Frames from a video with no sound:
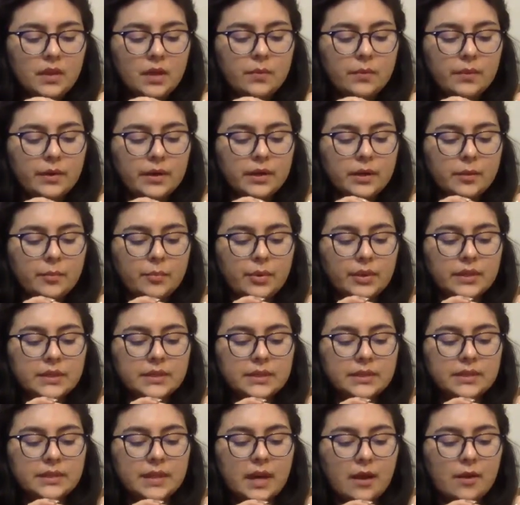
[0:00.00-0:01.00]
We're gonna press
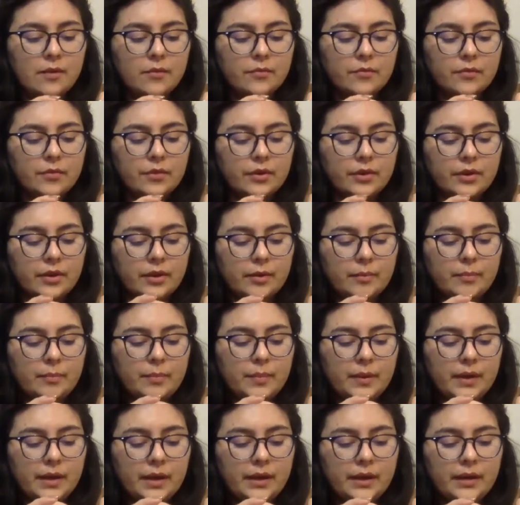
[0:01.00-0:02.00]
it down for a
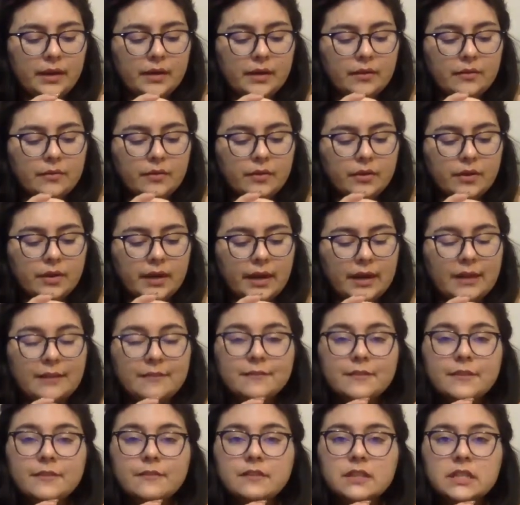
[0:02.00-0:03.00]
bit, for like
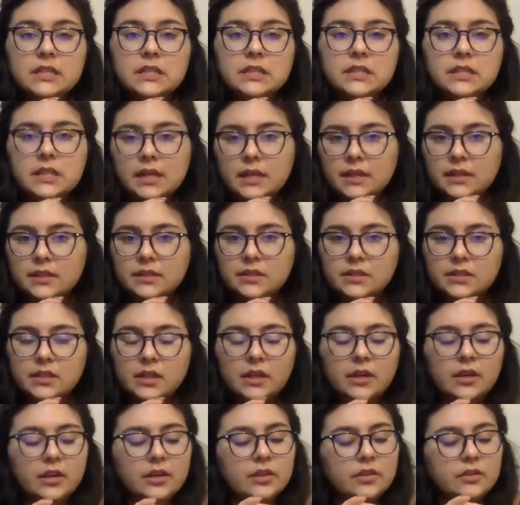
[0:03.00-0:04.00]
15 seconds,
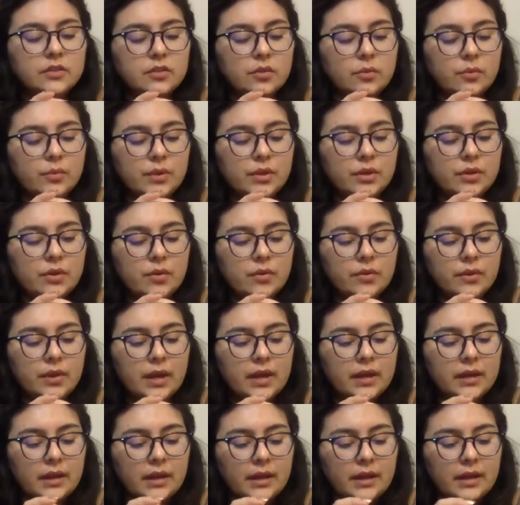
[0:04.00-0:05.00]
so we know
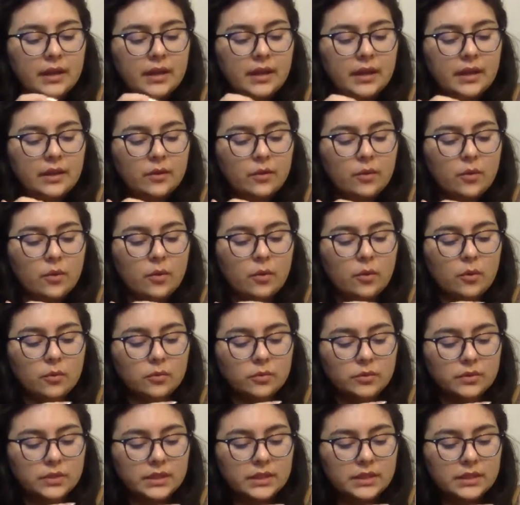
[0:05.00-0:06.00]
that like it'll
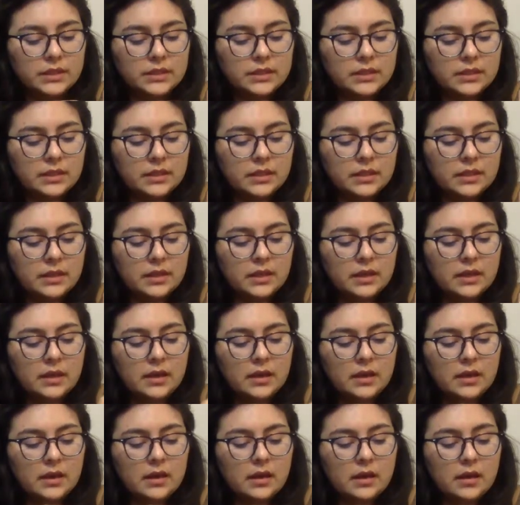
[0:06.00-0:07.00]
hold it.
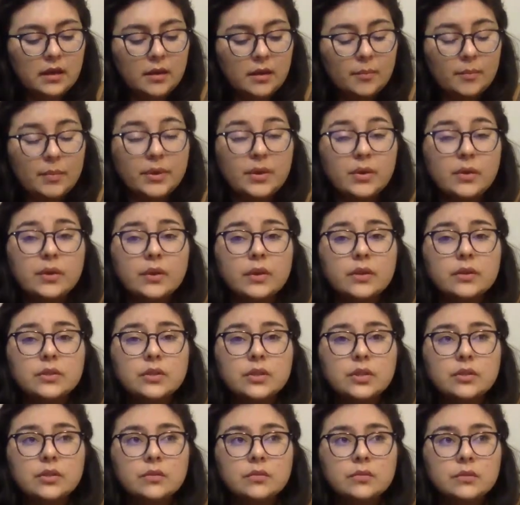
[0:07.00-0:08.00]
But you can also
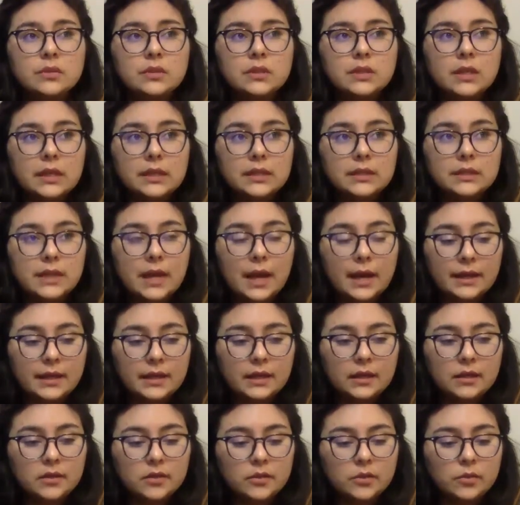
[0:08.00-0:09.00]
use
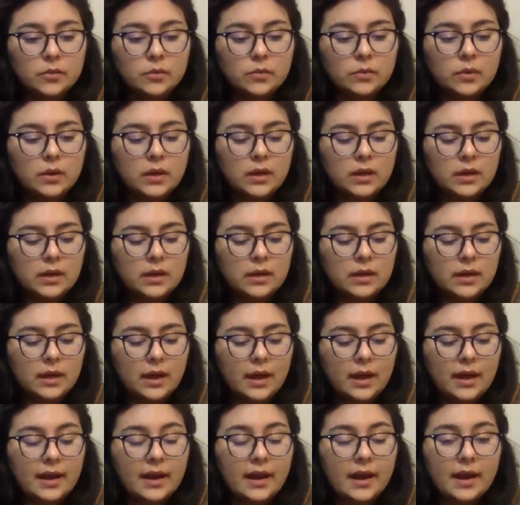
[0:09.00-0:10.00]
tacky glue.
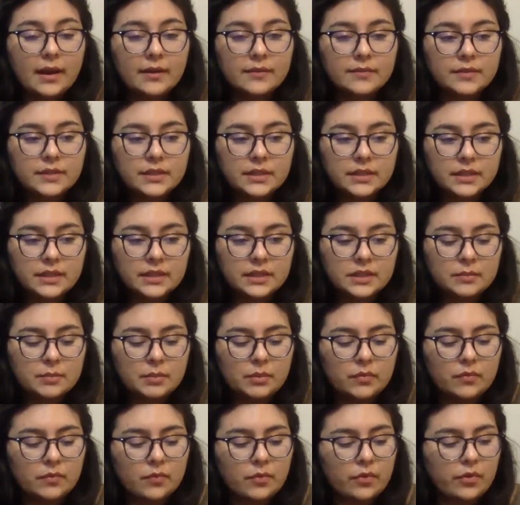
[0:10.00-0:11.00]
I have done this
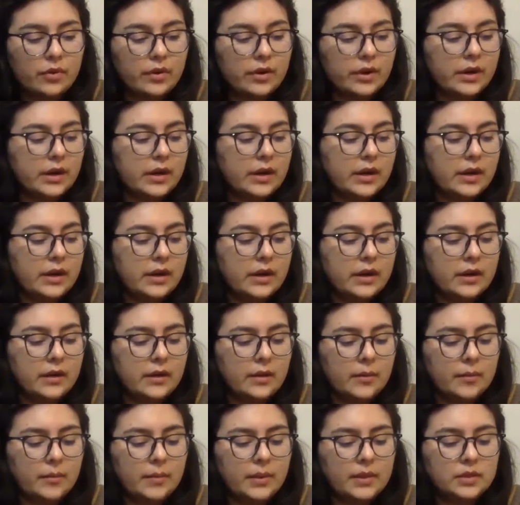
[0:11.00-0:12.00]
before
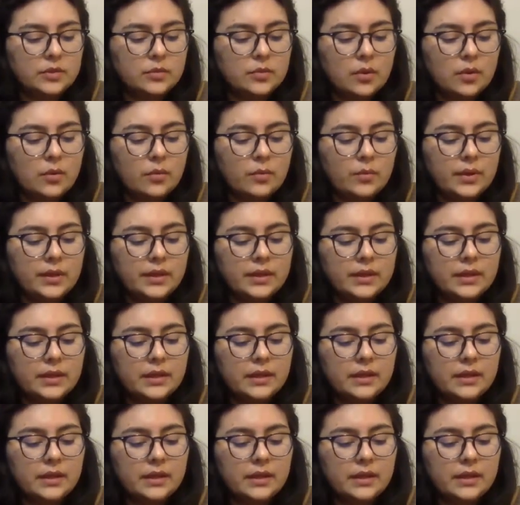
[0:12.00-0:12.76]
as well with